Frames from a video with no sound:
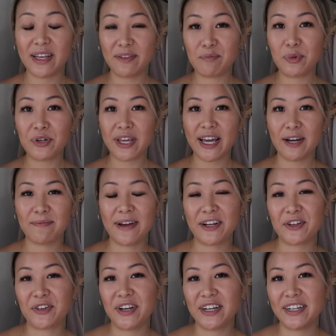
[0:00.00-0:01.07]
In bootcamp,
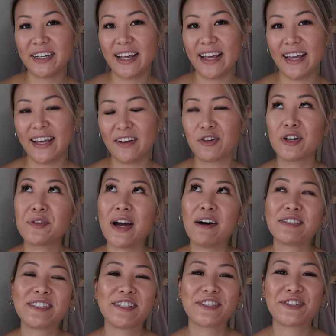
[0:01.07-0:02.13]
I
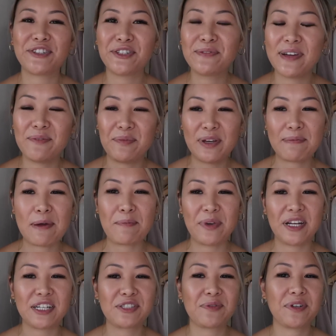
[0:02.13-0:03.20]
was in a group, and me and my
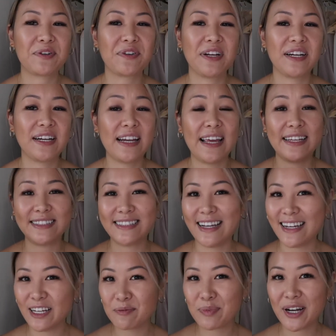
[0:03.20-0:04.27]
peers, we created a
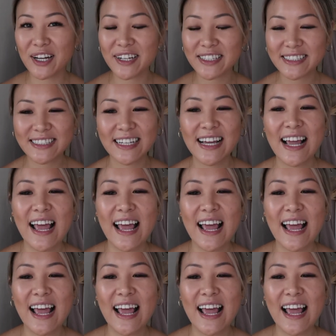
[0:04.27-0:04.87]
dating product.